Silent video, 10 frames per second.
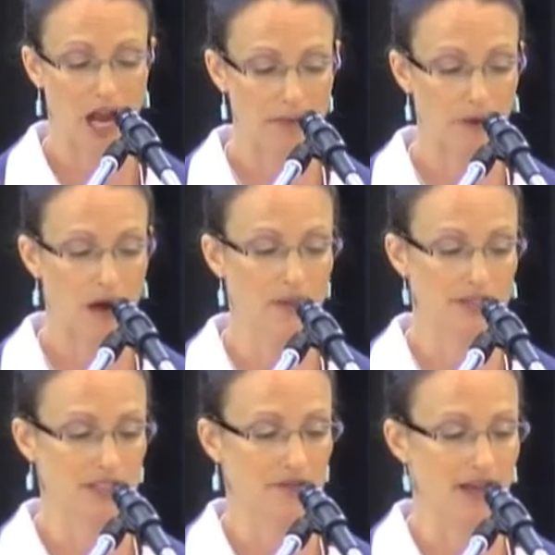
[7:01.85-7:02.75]
I
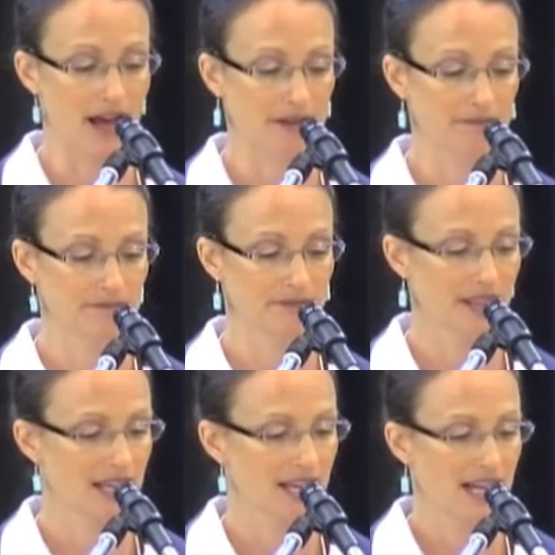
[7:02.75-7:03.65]
promise you that.
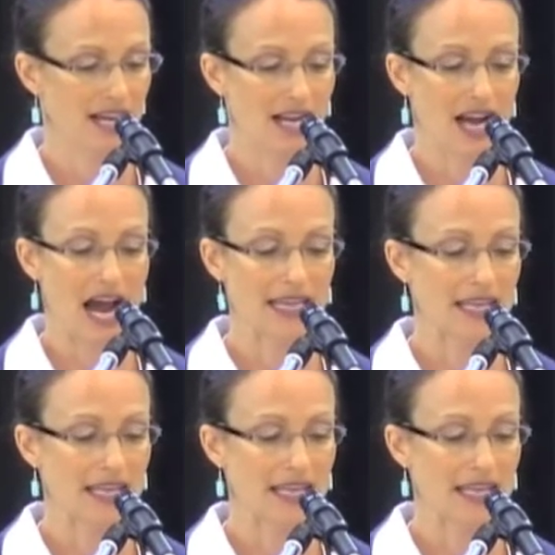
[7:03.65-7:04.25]
I